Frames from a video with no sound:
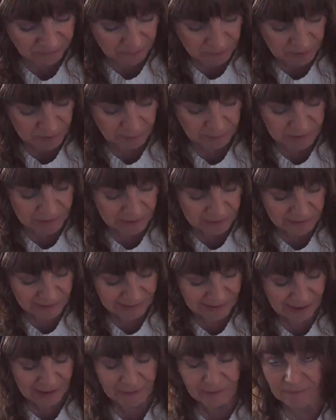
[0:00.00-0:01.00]
from them, because
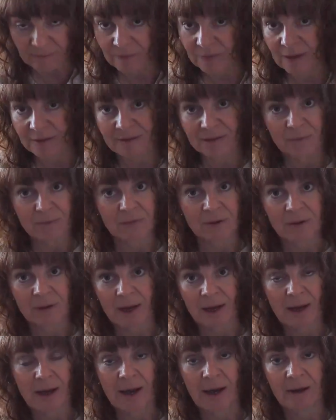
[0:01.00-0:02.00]
again, that's something
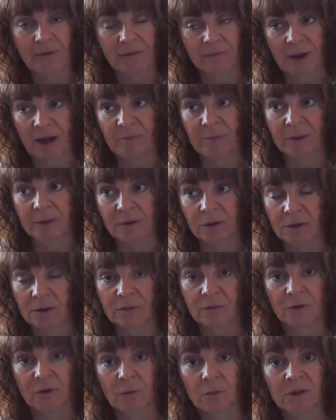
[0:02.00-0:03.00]
that I've been
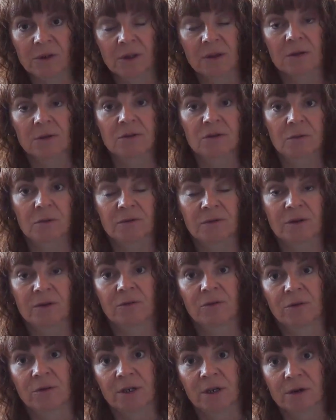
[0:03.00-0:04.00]
looking for one of those
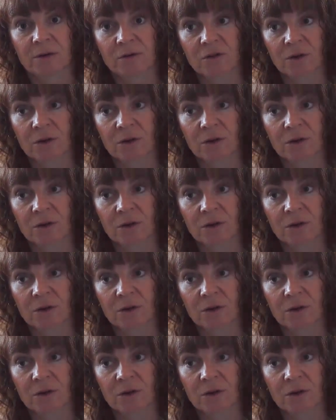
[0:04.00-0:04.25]
thrifted for years,